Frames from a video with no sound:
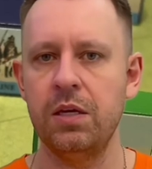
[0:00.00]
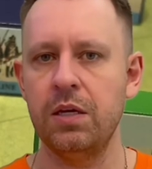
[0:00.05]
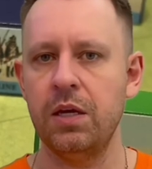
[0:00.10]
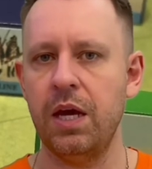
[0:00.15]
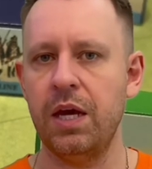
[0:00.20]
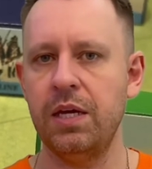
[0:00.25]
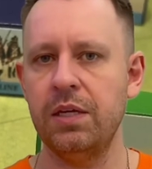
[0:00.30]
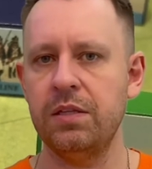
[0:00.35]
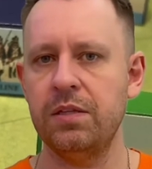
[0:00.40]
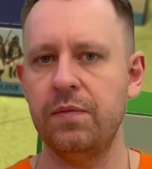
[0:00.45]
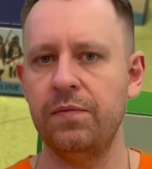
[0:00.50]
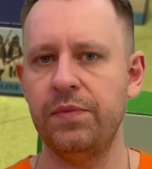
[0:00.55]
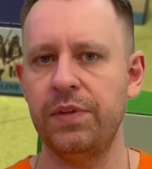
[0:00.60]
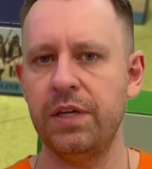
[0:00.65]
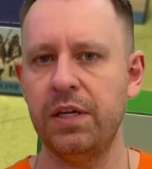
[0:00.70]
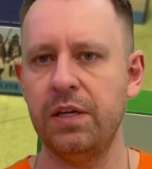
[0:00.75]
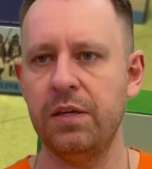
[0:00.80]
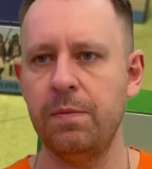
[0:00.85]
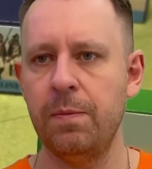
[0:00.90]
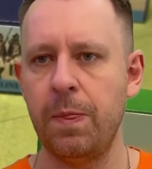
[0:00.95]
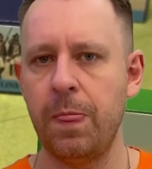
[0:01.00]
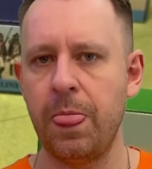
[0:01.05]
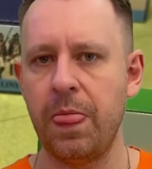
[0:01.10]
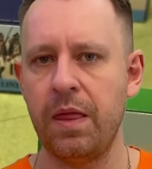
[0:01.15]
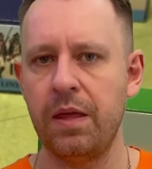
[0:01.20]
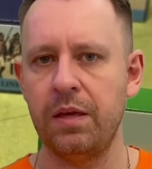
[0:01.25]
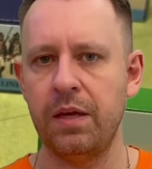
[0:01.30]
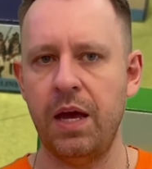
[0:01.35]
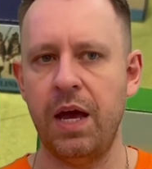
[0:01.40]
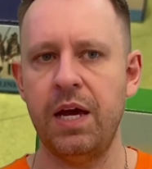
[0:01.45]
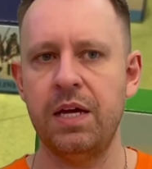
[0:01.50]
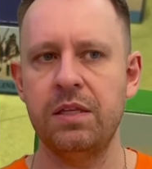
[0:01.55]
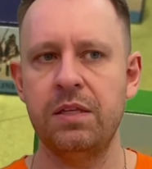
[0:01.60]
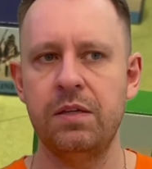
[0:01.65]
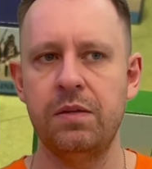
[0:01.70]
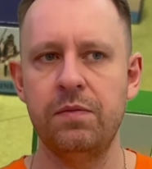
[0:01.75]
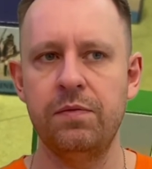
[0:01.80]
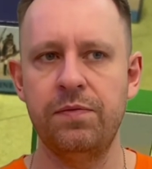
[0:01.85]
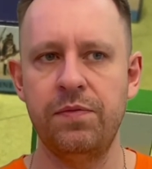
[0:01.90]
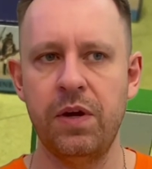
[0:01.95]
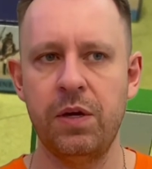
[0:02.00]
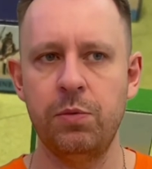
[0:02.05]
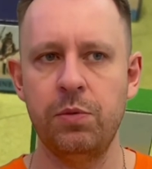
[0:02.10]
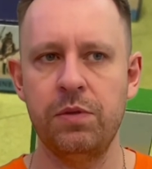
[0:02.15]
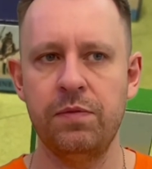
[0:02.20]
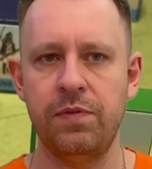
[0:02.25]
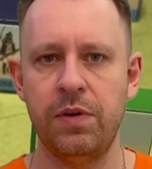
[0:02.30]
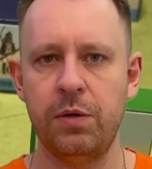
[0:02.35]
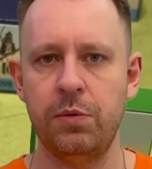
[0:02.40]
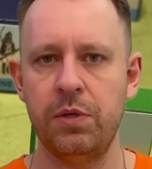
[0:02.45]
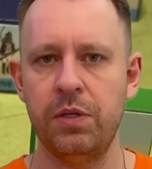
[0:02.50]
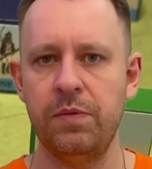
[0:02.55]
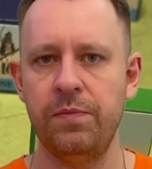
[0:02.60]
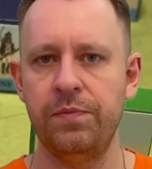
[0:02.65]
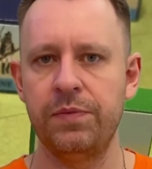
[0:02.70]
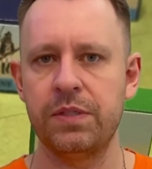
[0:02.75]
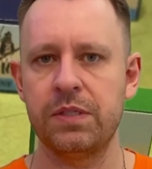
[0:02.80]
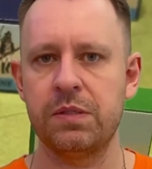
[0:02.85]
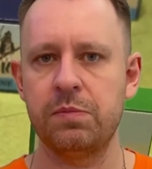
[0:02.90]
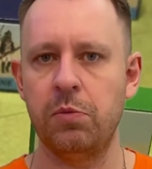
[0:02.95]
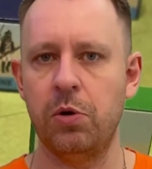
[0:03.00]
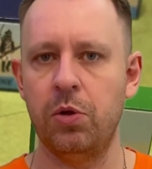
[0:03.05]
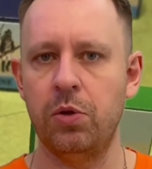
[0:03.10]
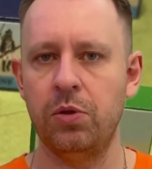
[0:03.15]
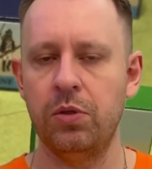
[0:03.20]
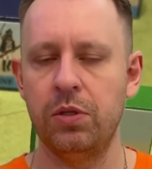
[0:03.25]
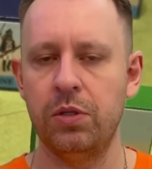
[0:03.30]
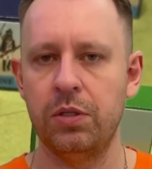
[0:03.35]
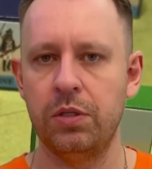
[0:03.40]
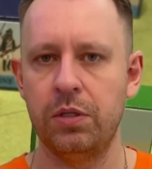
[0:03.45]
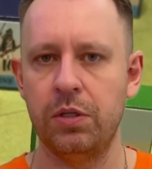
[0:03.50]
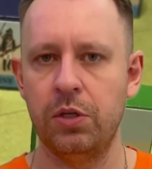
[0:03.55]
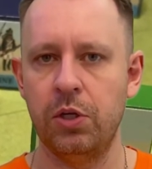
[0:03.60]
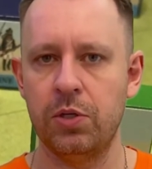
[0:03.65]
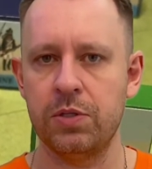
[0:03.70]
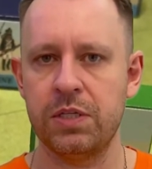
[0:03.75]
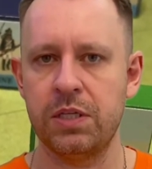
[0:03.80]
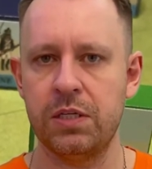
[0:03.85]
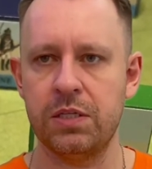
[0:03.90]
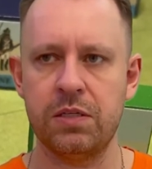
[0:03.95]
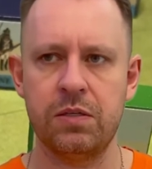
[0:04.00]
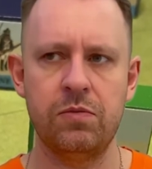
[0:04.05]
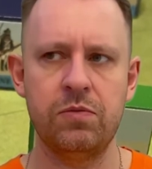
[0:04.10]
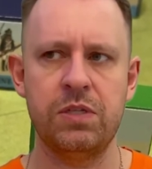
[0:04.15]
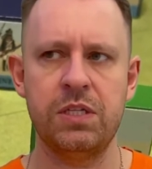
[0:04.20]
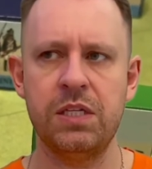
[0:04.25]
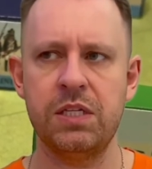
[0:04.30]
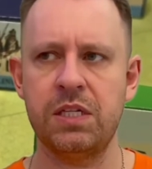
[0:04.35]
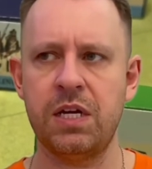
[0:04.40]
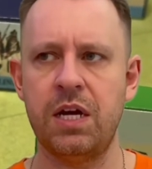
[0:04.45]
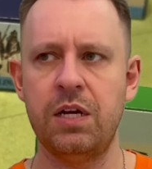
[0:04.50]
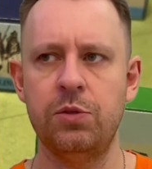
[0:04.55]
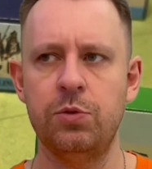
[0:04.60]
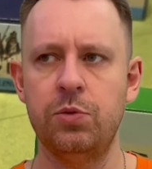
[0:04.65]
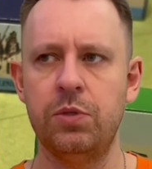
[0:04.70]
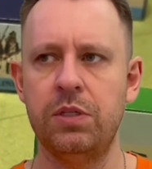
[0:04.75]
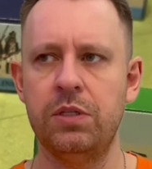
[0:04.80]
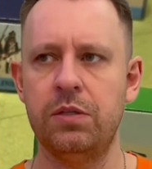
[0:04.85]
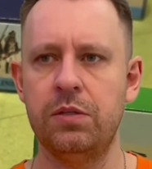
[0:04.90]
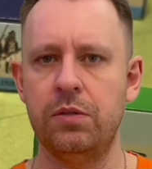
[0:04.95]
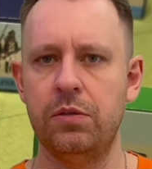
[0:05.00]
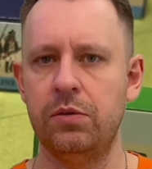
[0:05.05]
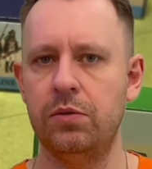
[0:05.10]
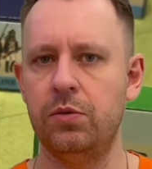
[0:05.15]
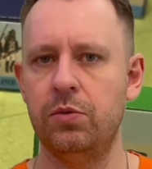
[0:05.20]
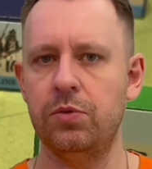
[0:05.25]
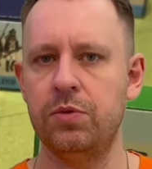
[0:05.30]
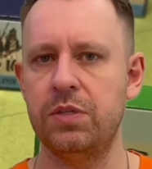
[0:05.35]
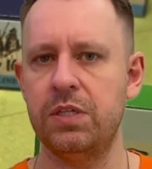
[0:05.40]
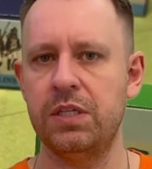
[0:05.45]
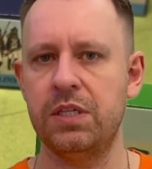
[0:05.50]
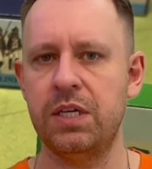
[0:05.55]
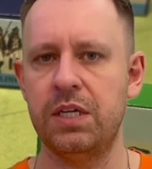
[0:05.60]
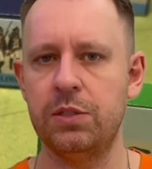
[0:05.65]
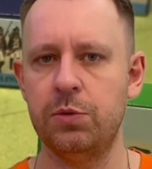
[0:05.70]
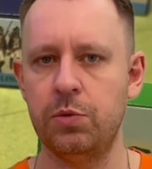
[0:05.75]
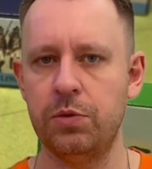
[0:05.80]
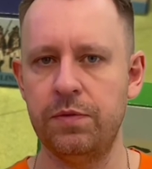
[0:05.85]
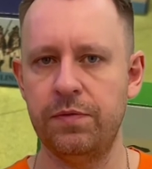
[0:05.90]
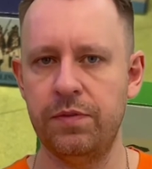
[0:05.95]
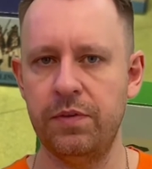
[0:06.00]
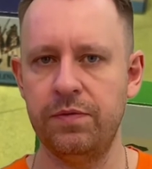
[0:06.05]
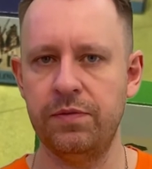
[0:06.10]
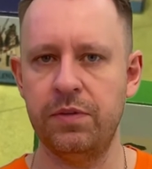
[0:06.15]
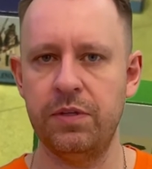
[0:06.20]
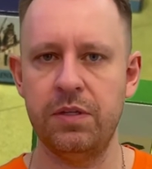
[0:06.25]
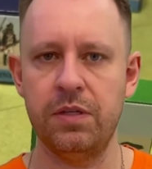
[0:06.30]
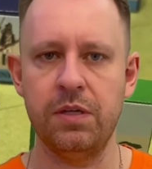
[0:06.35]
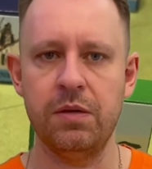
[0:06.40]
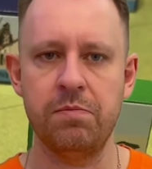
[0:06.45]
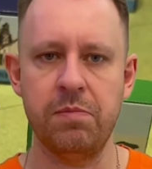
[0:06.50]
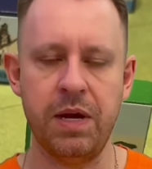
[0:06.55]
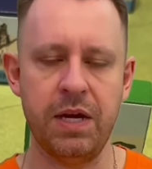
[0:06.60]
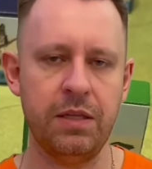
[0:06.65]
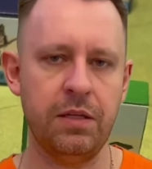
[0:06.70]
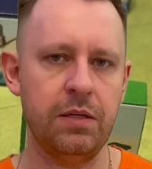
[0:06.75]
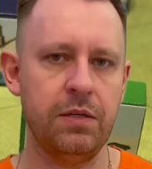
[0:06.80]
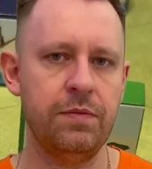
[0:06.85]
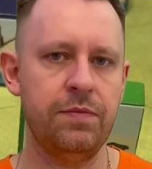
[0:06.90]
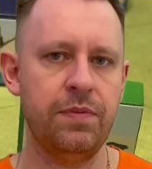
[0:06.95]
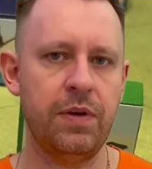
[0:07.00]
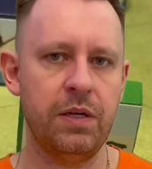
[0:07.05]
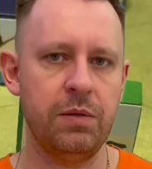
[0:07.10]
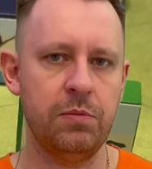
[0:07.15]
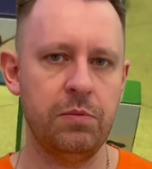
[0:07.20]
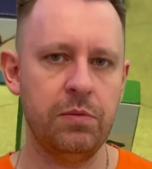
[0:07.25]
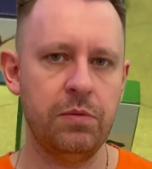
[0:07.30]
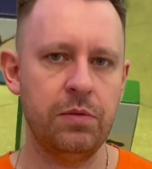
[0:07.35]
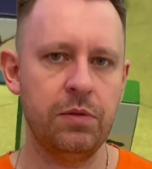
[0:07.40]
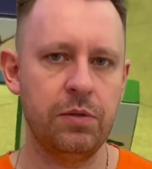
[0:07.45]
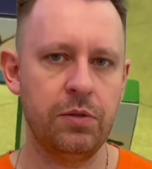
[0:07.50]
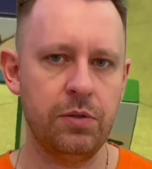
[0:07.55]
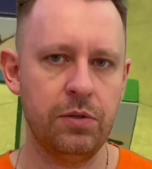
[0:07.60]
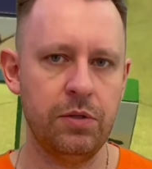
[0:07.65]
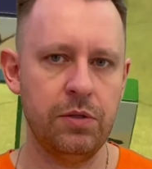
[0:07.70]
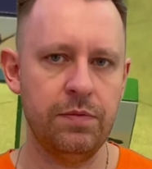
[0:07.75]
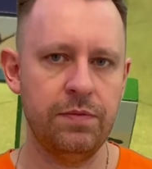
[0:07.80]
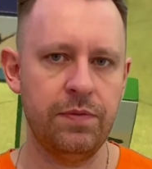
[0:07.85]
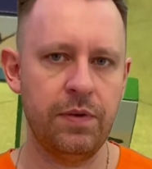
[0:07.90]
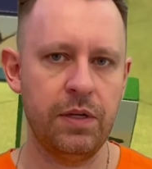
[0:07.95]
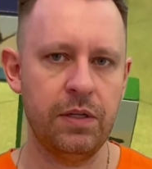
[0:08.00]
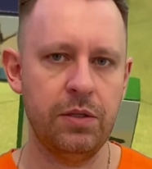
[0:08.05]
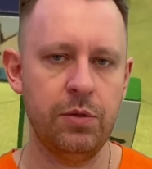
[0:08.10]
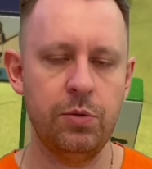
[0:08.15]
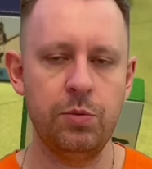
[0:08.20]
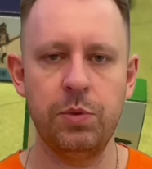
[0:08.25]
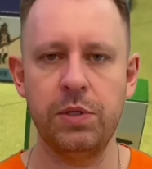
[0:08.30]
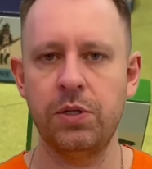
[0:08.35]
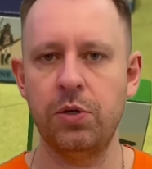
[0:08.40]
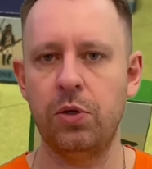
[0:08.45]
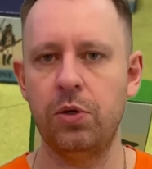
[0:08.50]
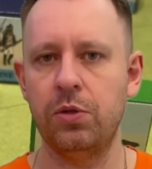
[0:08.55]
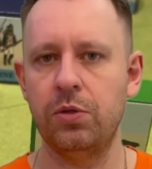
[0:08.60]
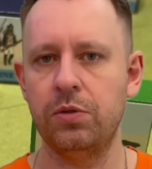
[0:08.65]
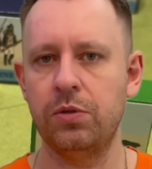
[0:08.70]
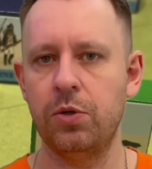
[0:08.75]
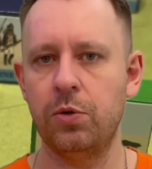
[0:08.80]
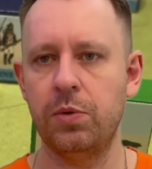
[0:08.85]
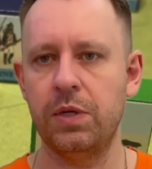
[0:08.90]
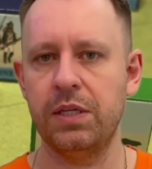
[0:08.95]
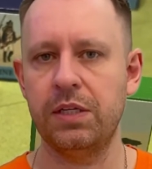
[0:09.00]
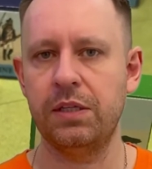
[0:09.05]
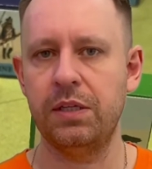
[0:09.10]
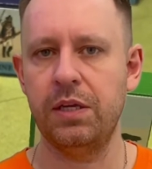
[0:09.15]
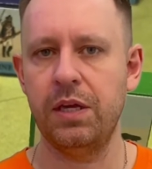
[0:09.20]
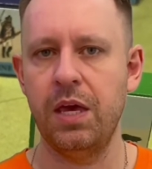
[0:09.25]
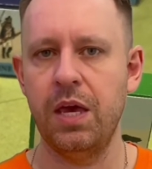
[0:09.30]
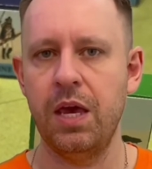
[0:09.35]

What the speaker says: and they had very, very small losses, 600 or 650 men if I recall correctly.